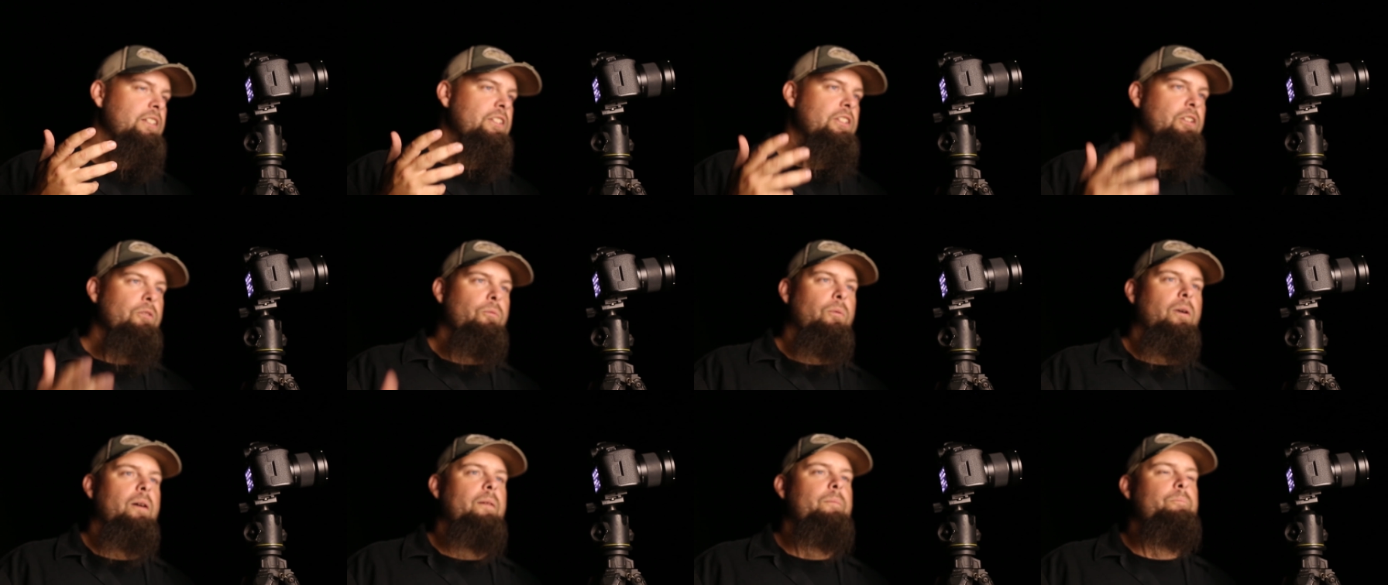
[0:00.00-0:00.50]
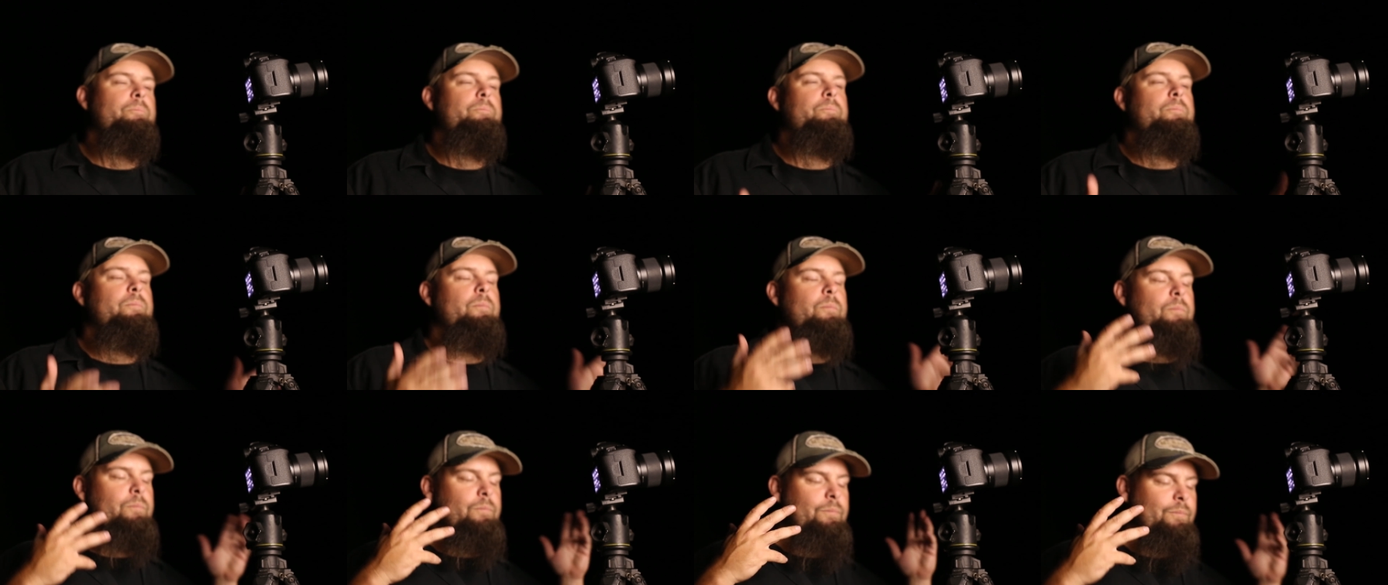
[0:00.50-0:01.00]
You
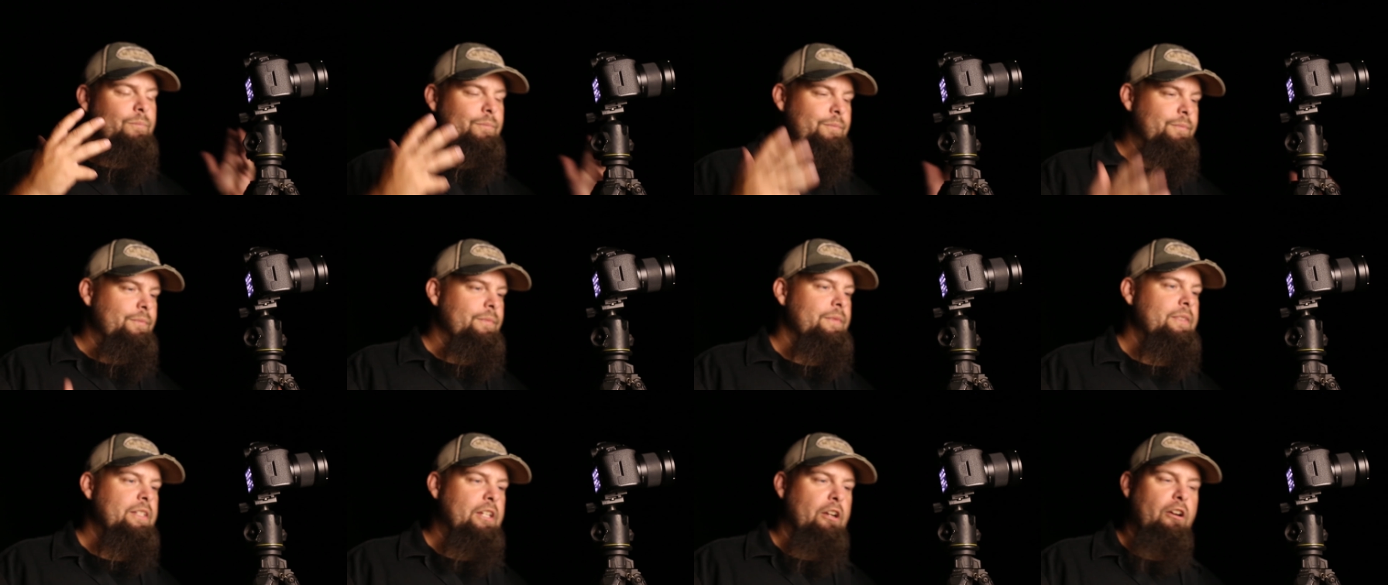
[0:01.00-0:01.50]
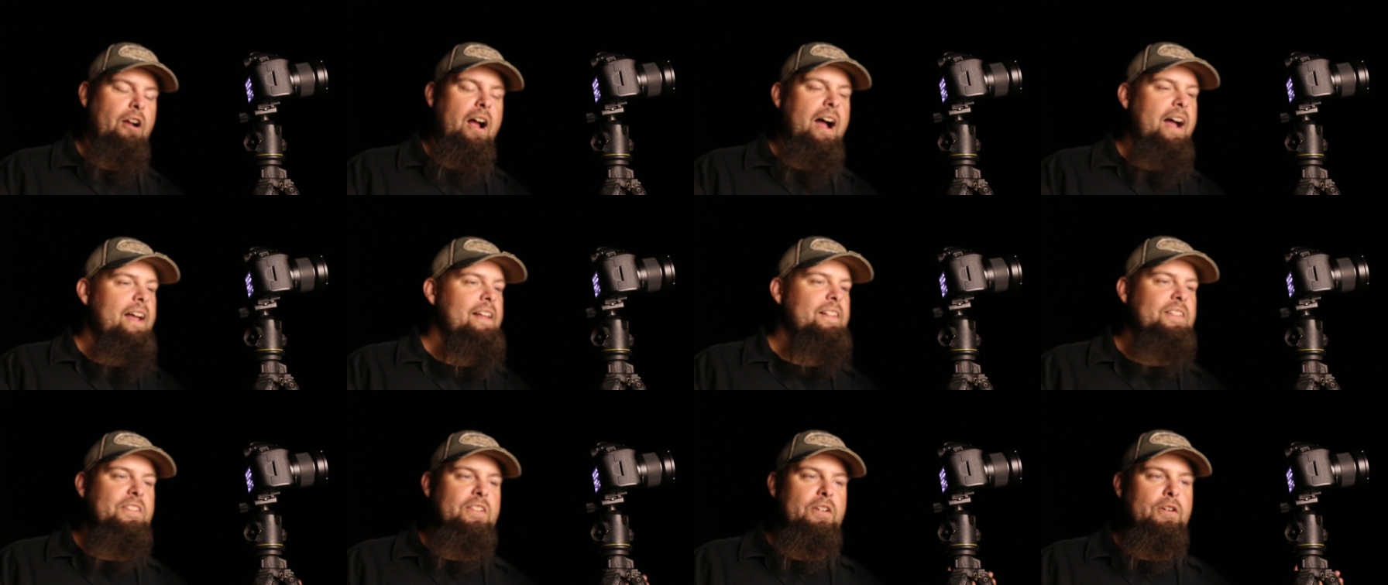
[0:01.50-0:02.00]
your
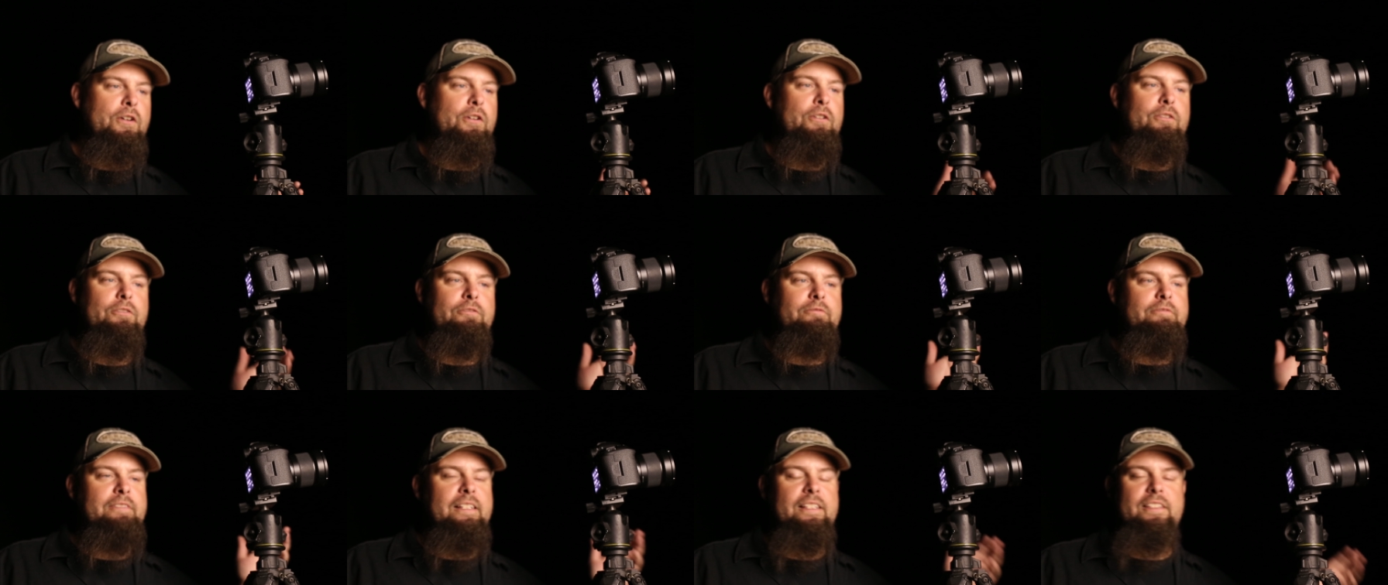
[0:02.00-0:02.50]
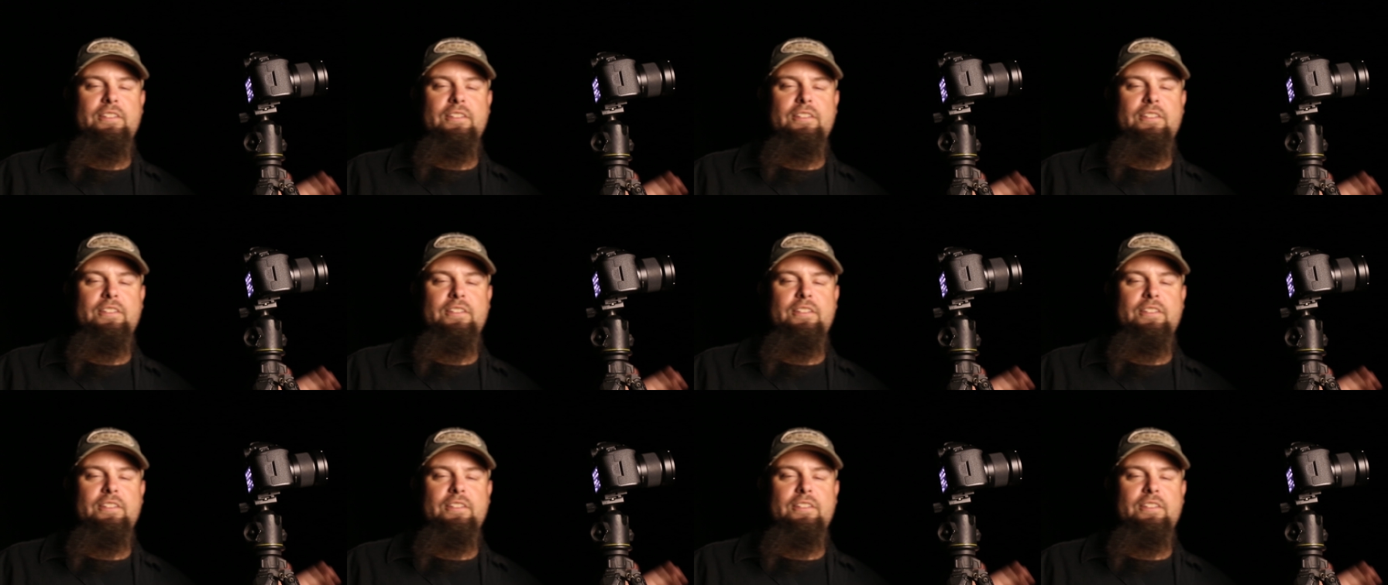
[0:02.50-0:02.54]
ISO